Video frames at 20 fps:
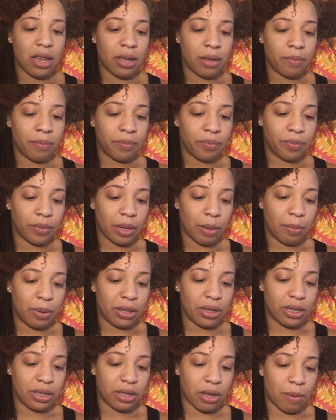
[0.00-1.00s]
of
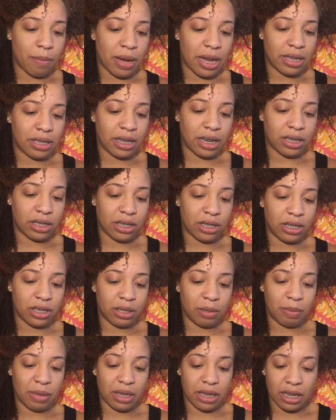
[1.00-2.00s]
put this on my section
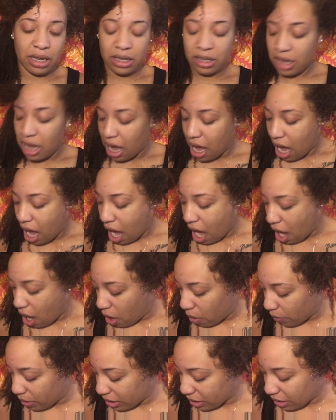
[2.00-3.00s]
just because I
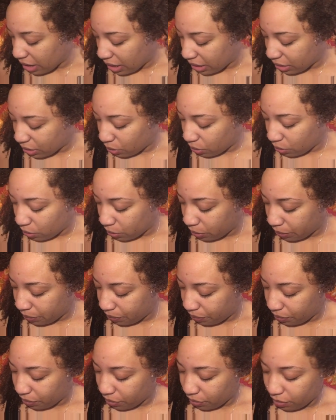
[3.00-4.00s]
always like to
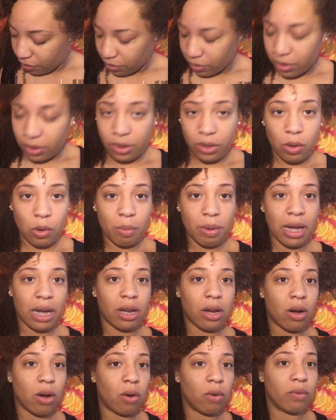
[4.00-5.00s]
go back
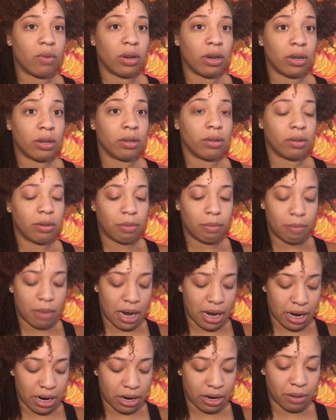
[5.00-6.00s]
over my
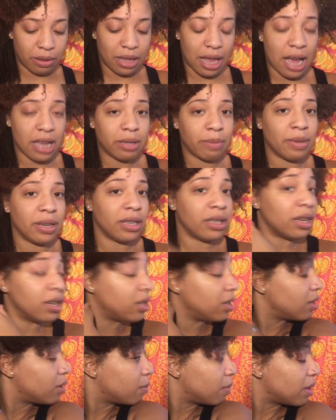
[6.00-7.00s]
hair last minute
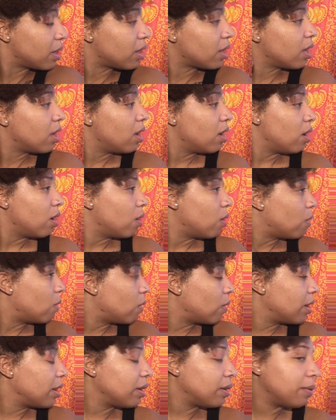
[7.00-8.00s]
touches with
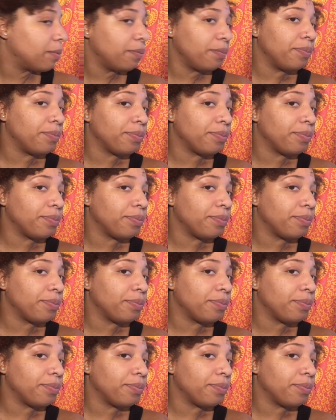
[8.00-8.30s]
oil.